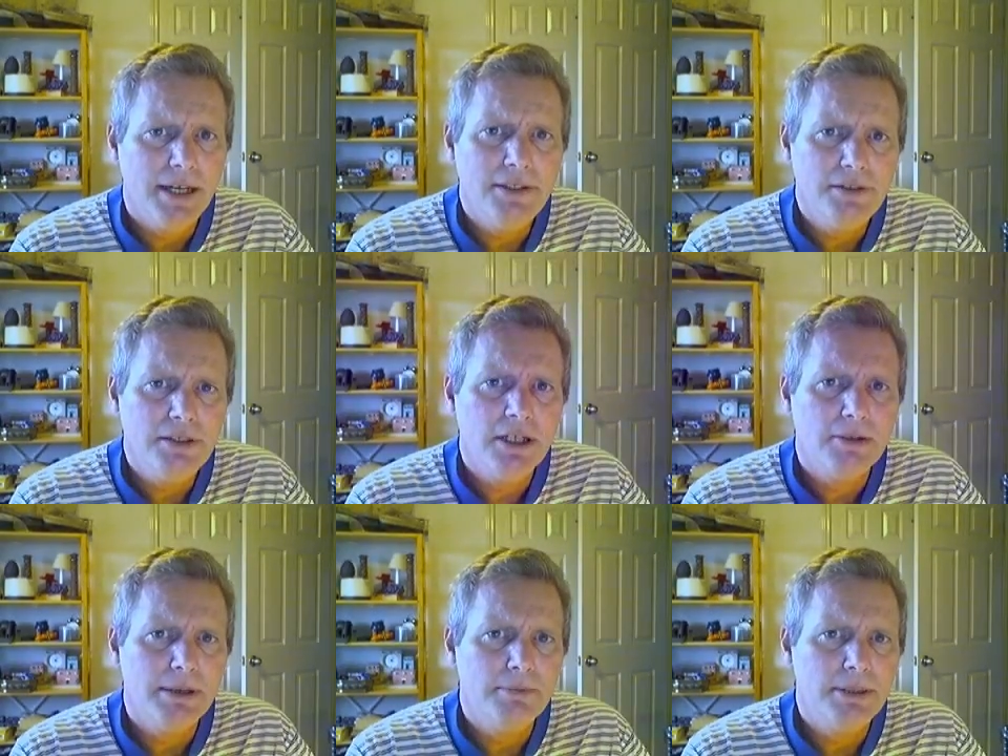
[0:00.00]
I do care
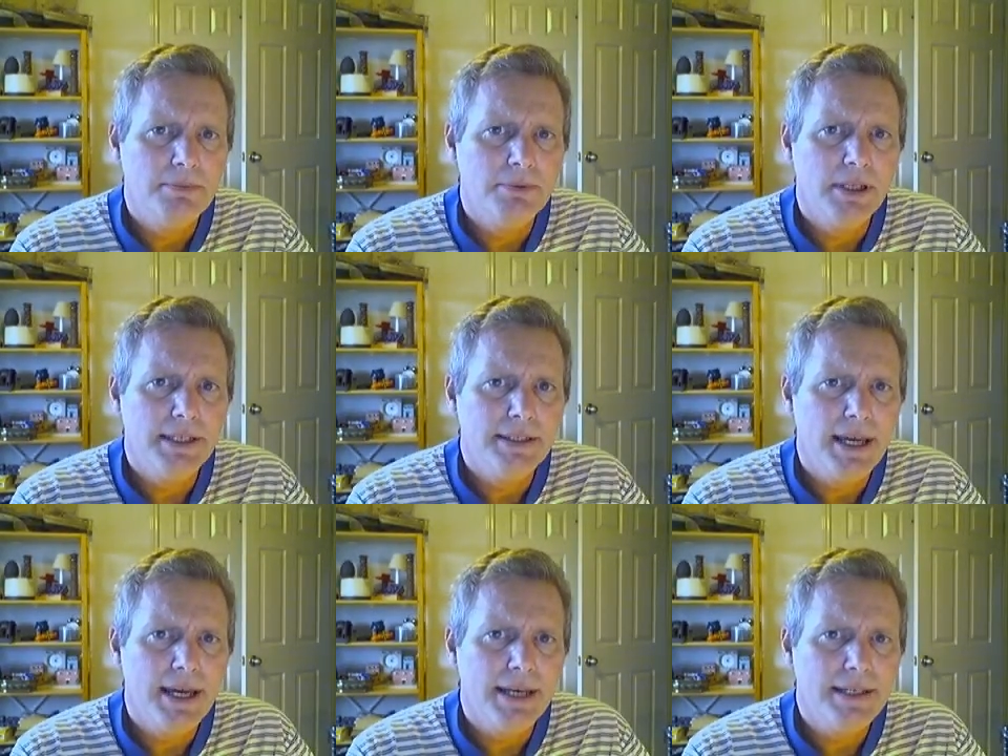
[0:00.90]
about people like that,